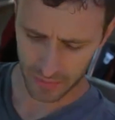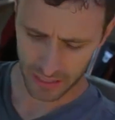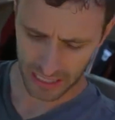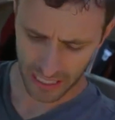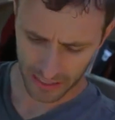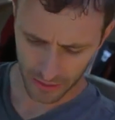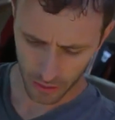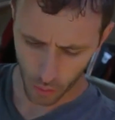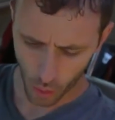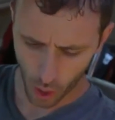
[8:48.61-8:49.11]
I'm
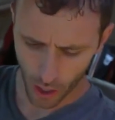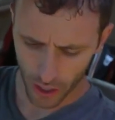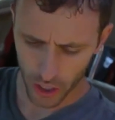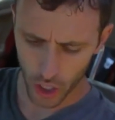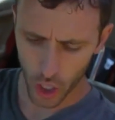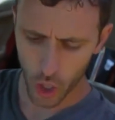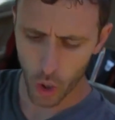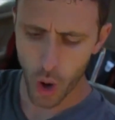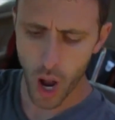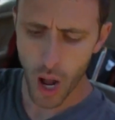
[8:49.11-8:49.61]
gonna let the water
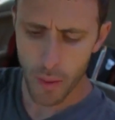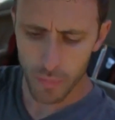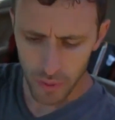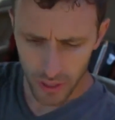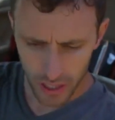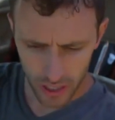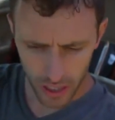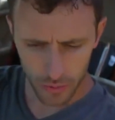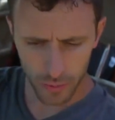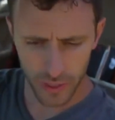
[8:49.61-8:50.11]
go up
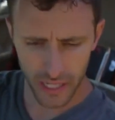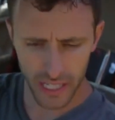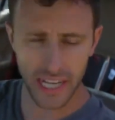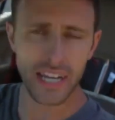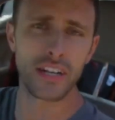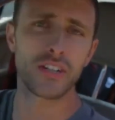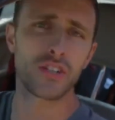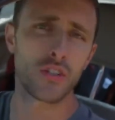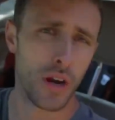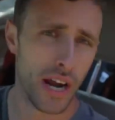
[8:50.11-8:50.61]
a little
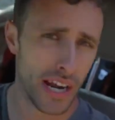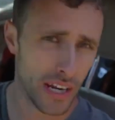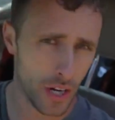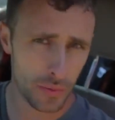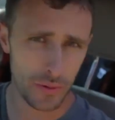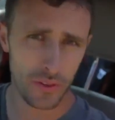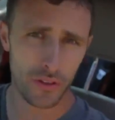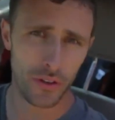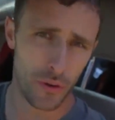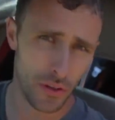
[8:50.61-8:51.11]
bit and try and
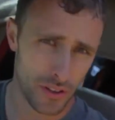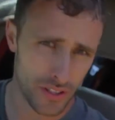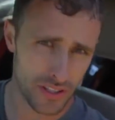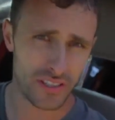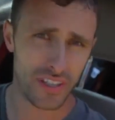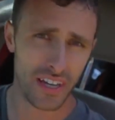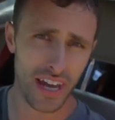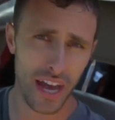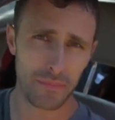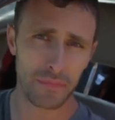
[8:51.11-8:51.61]
open the door
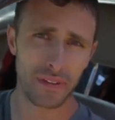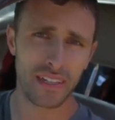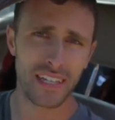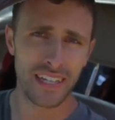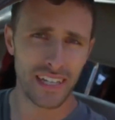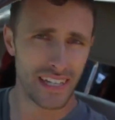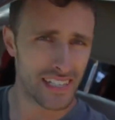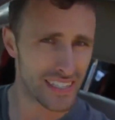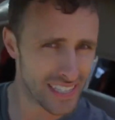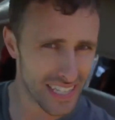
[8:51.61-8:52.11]
this time.
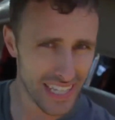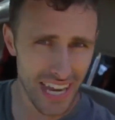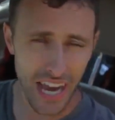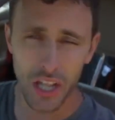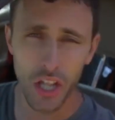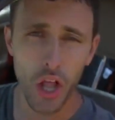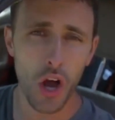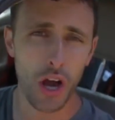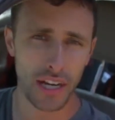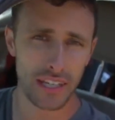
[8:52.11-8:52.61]
See
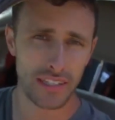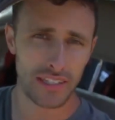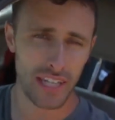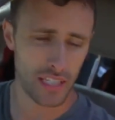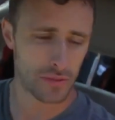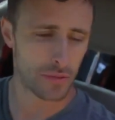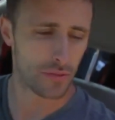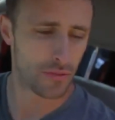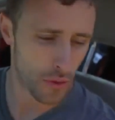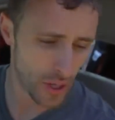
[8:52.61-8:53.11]
how long it
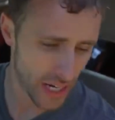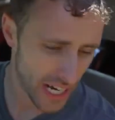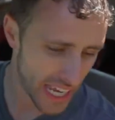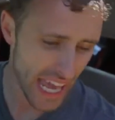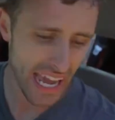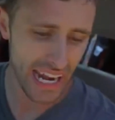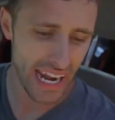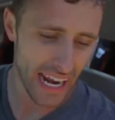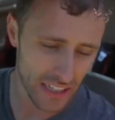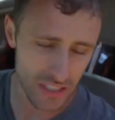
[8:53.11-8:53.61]
takes before I
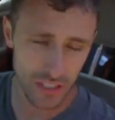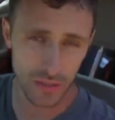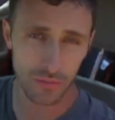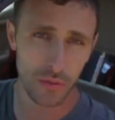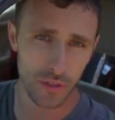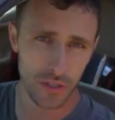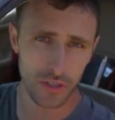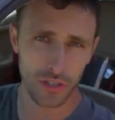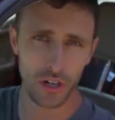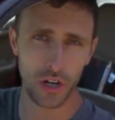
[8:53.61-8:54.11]
can actually
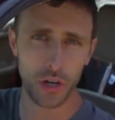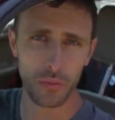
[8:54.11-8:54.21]
push it